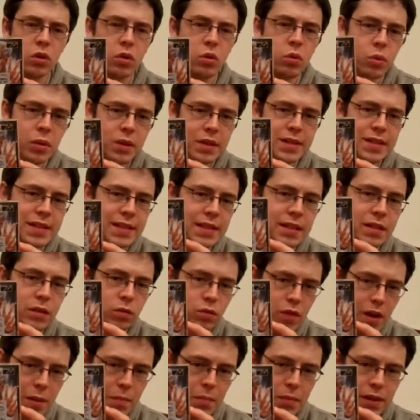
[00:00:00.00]
Quiz
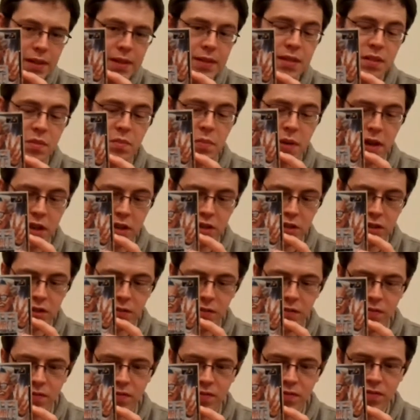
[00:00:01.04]
Scramble Special.